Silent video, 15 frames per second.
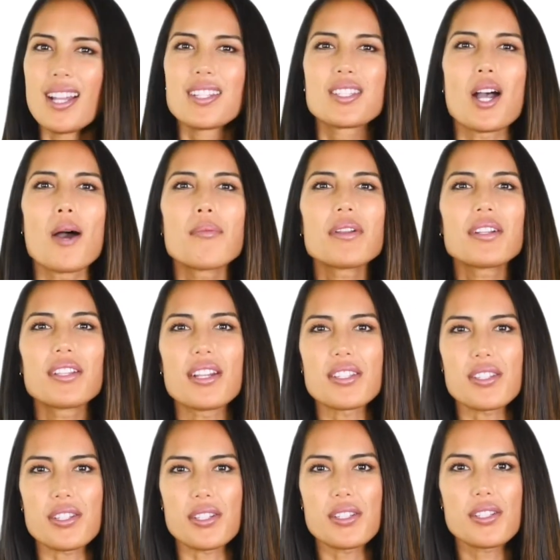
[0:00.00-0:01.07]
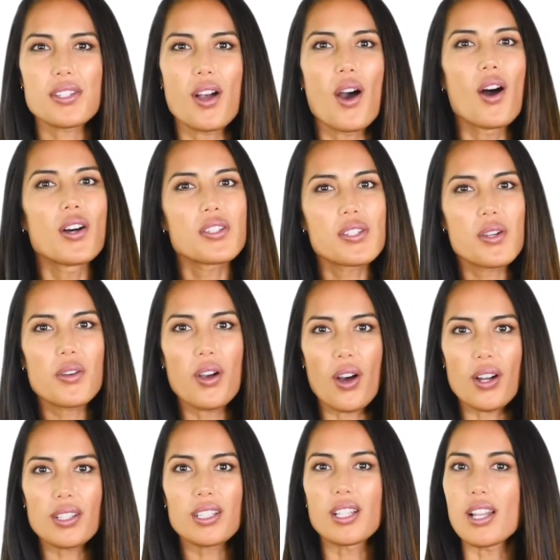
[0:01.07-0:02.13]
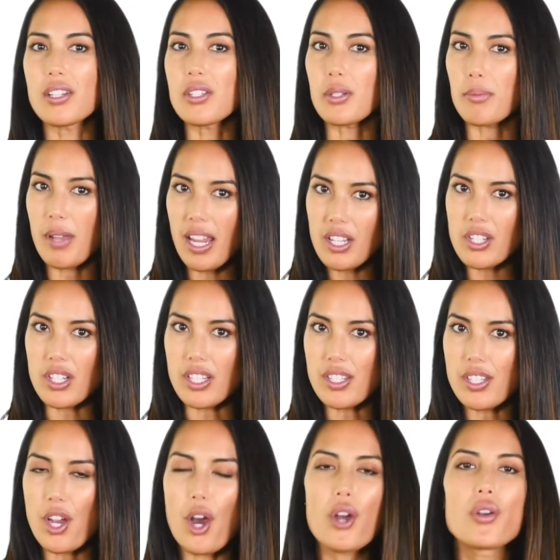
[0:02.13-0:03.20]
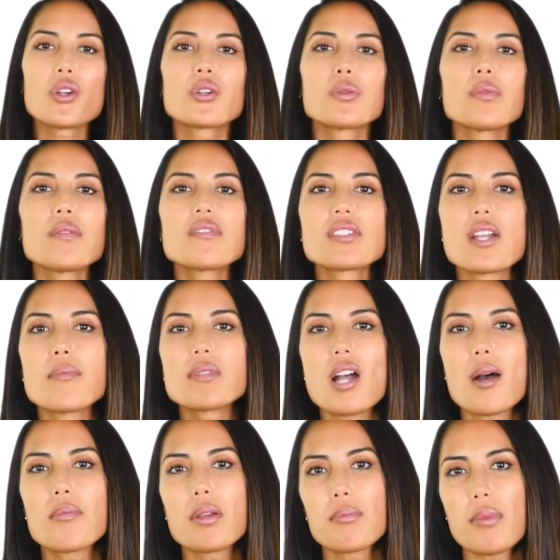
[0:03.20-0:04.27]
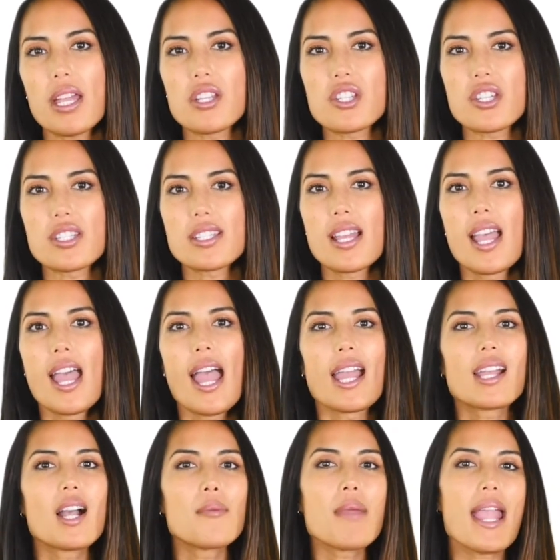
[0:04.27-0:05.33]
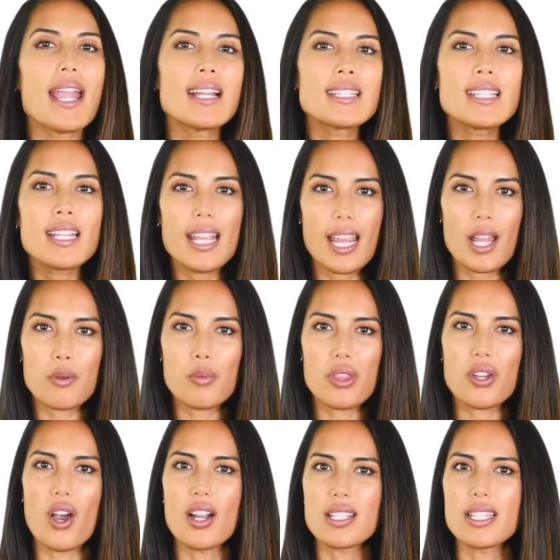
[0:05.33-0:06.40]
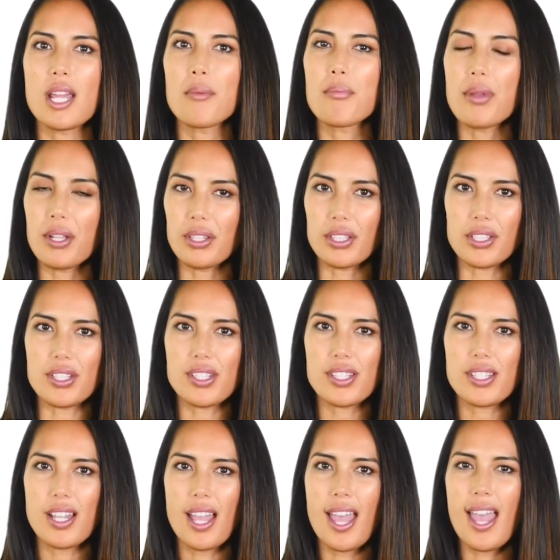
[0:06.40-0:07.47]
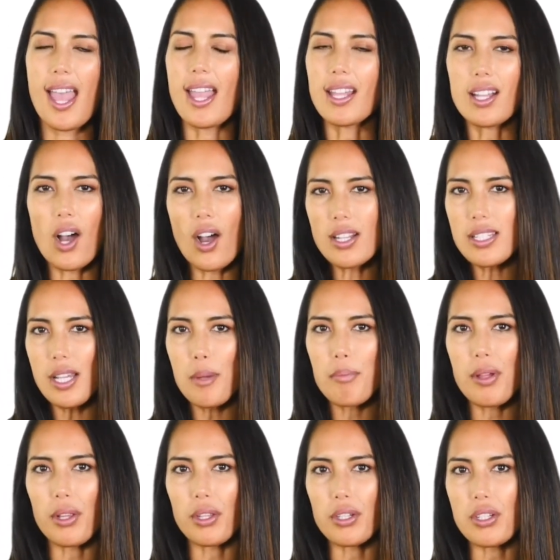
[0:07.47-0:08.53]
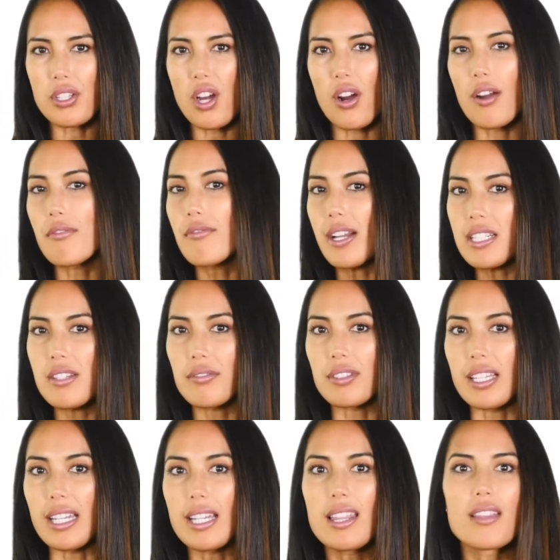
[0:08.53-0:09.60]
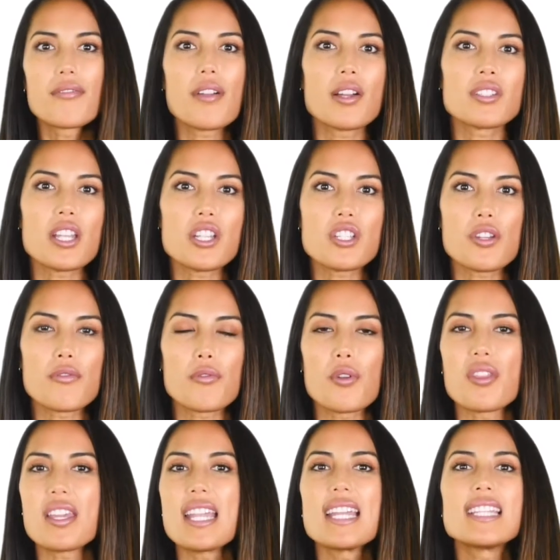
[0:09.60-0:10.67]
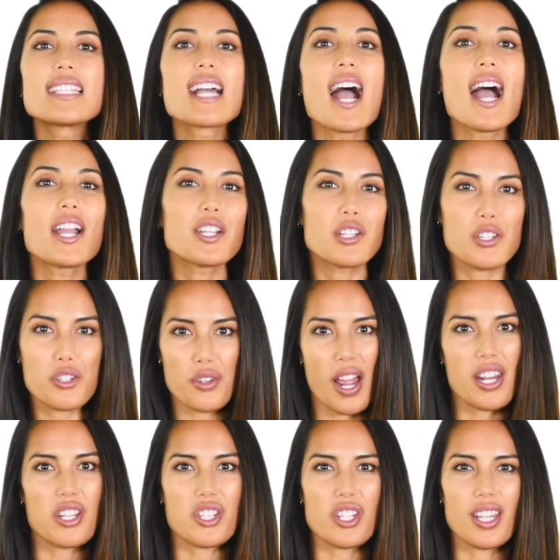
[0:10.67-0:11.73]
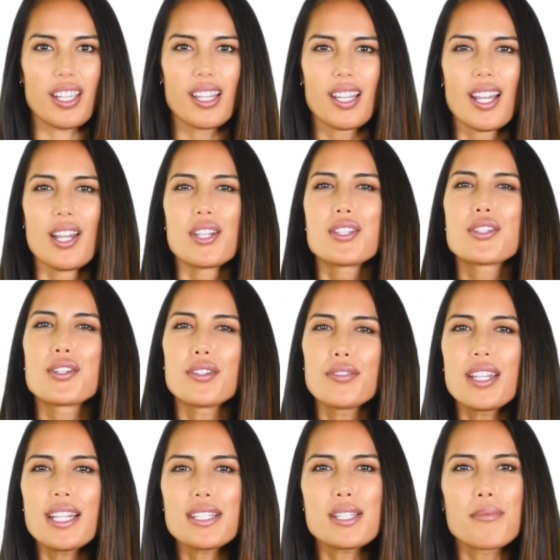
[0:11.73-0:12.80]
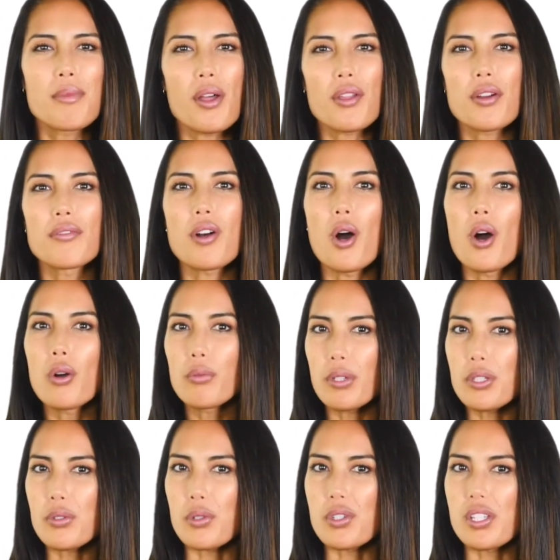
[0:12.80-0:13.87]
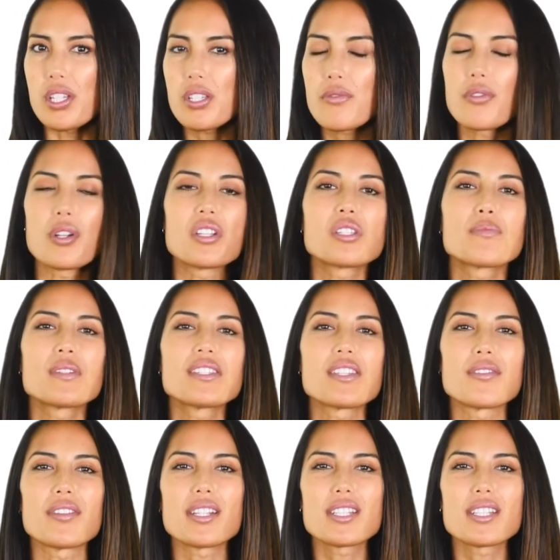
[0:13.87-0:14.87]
Topic clusters, also called cluster pages, are a group of subtopic pages and come hand in hand with content pillars. And content pillars are effectively the foundation for the entire strategy, serving as a mother of all resources for a specific